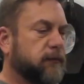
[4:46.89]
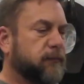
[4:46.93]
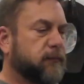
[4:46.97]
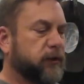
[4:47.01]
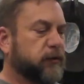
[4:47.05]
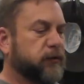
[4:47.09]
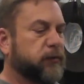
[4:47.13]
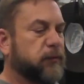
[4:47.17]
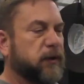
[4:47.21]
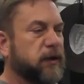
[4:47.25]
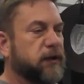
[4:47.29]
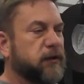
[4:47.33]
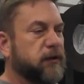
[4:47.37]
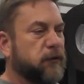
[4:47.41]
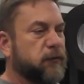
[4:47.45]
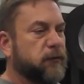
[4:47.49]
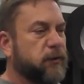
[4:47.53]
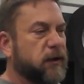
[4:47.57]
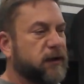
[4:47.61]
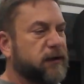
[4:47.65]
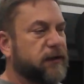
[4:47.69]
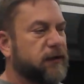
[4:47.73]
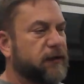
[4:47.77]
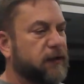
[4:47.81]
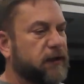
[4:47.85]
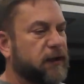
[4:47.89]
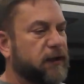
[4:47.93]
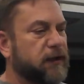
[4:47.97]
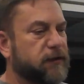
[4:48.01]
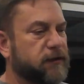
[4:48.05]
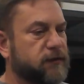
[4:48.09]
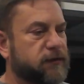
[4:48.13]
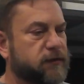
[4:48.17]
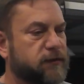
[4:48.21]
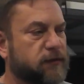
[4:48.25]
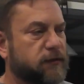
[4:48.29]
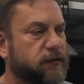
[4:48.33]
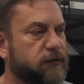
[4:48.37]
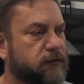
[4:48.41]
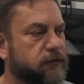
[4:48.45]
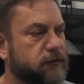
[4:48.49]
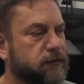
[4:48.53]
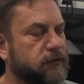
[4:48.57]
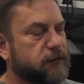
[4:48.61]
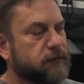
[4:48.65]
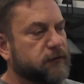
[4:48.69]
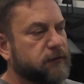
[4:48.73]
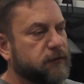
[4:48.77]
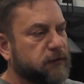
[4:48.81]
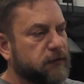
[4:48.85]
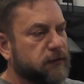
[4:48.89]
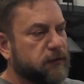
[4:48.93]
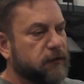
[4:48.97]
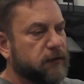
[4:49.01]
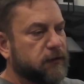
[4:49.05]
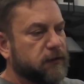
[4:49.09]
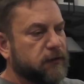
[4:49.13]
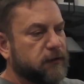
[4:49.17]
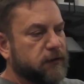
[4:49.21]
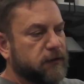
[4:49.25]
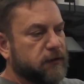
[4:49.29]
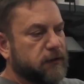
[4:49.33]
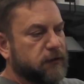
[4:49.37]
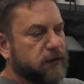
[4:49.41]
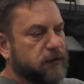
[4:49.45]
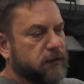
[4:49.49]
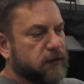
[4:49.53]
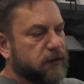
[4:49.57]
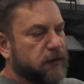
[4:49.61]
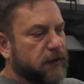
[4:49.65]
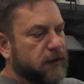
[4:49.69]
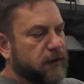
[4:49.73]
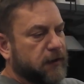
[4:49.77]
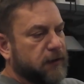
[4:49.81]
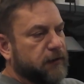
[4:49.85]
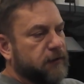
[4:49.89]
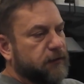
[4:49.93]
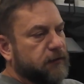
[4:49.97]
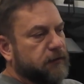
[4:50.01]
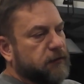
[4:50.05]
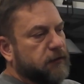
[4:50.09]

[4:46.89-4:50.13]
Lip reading: Between the quick connects and